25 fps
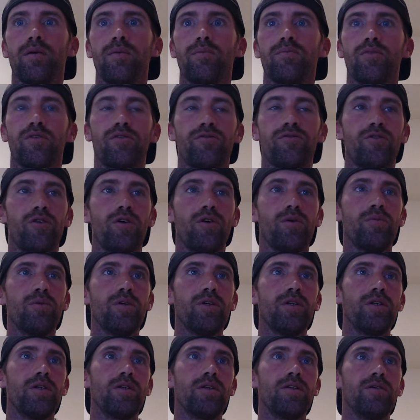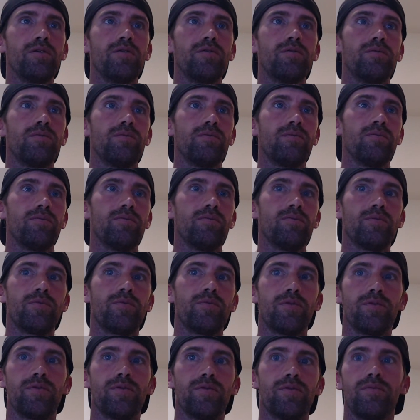Preferably,
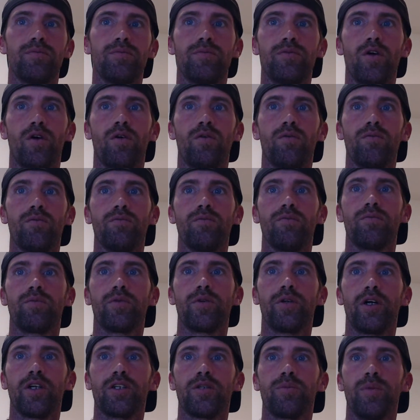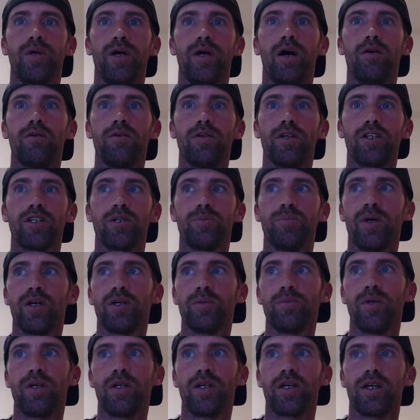don't cuss me out and expect
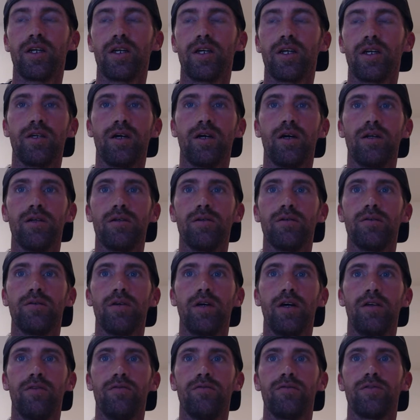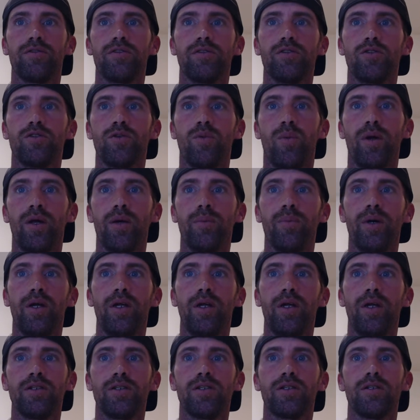me to get it done in 20
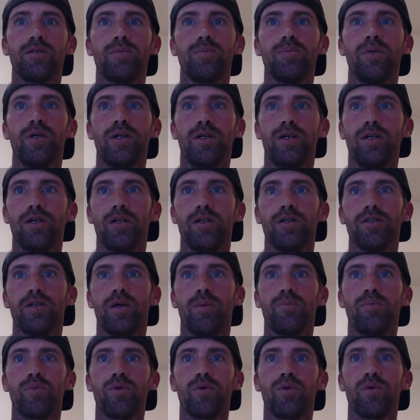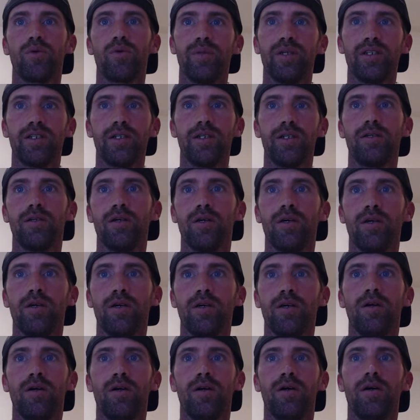minutes because I'm pretty busy.
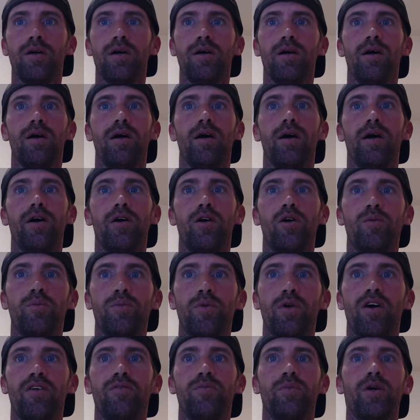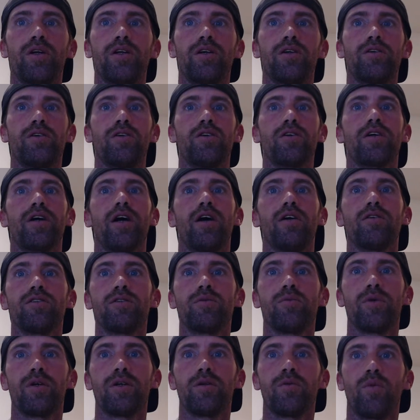I hope you have money in your accounts and
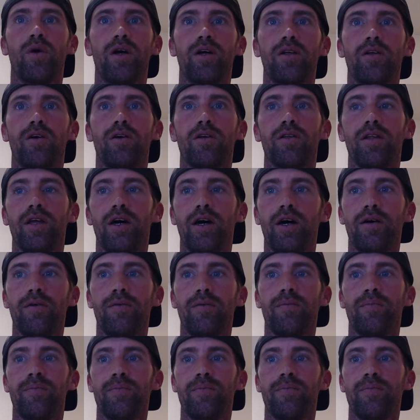wasn't waiting on that.